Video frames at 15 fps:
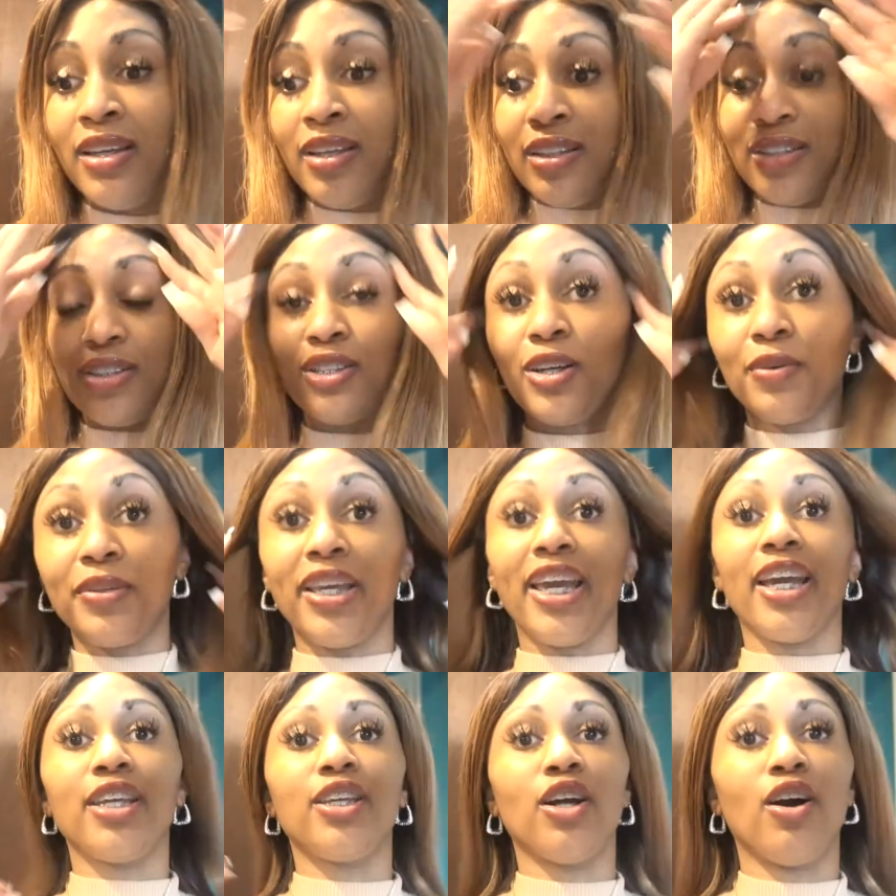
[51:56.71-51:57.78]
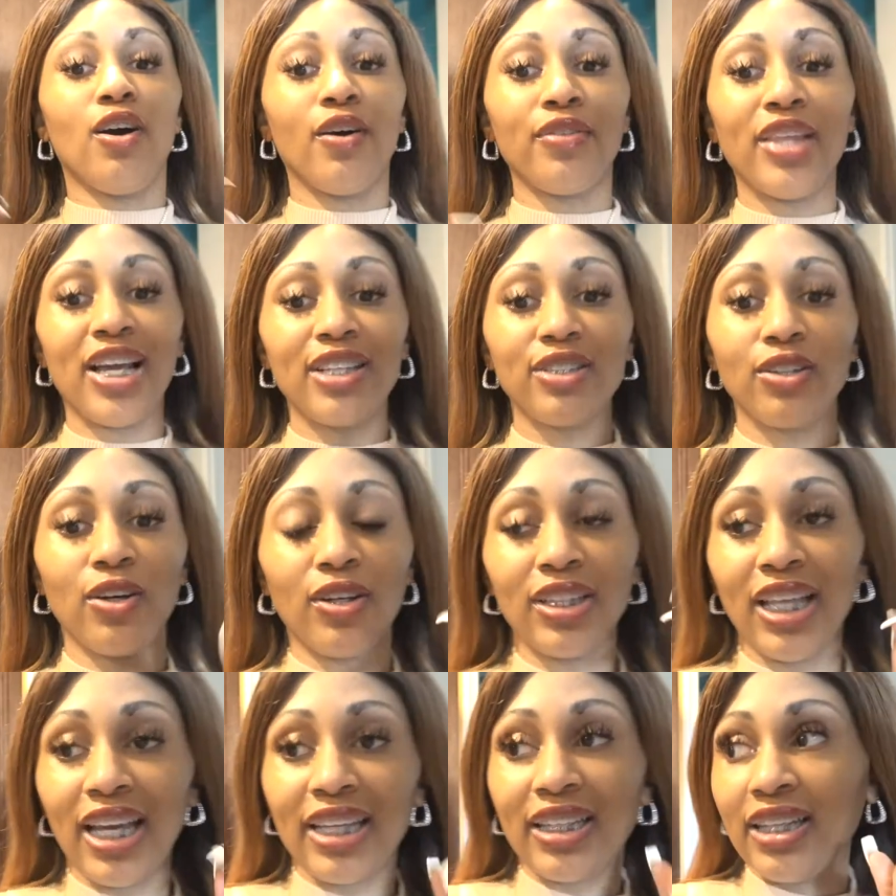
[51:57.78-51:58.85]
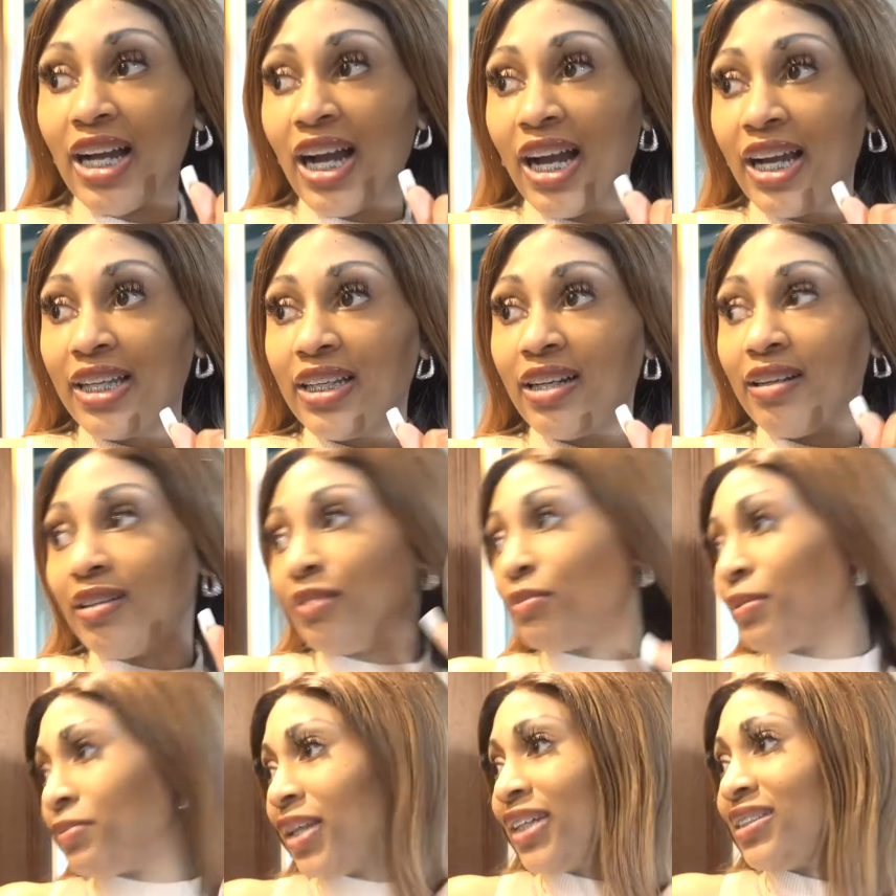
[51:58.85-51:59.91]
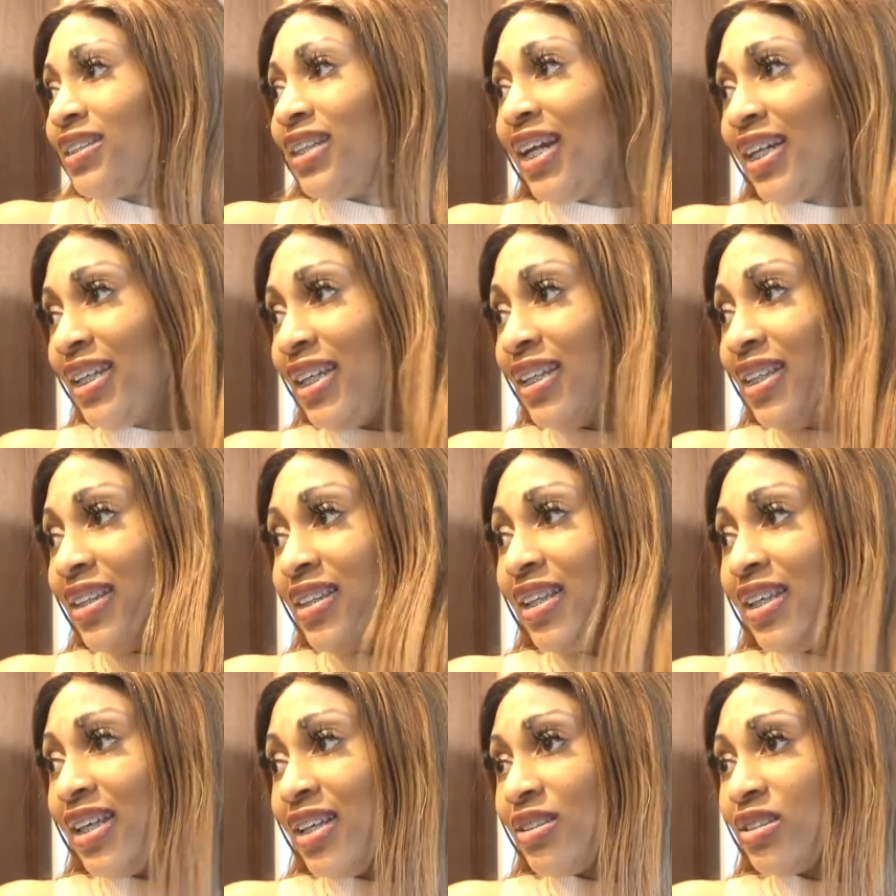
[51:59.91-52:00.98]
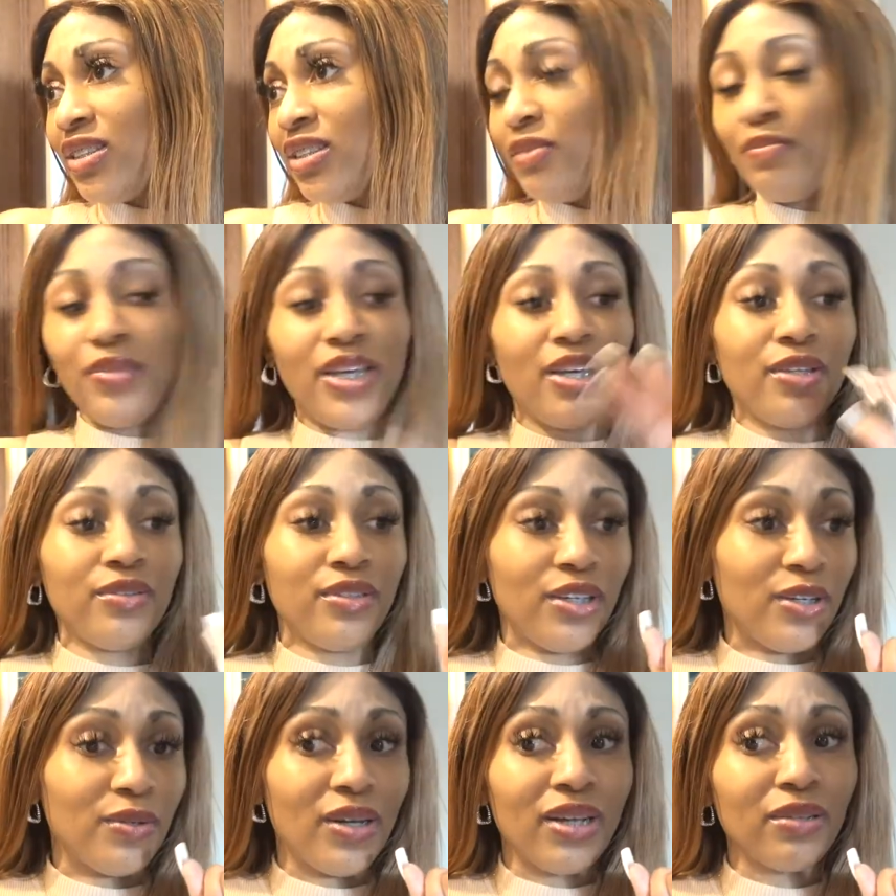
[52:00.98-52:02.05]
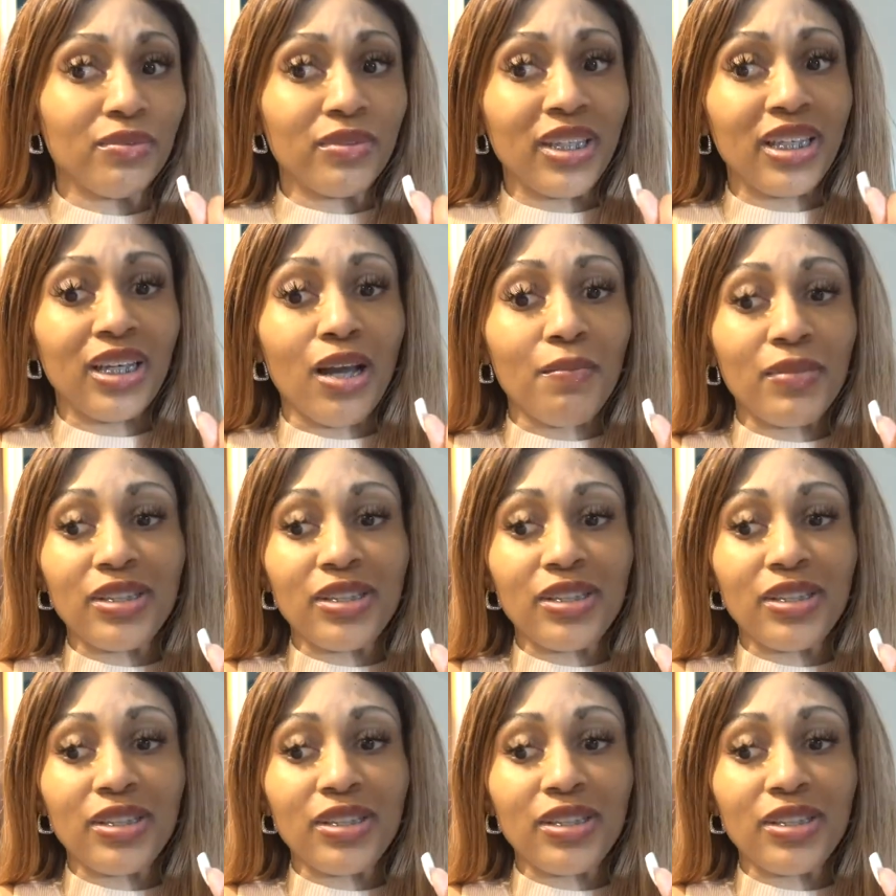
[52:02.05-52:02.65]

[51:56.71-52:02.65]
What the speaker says: So yeah, y'all, that's all I got. I'm like, did I get anything else in the mail? No, I don't think I'm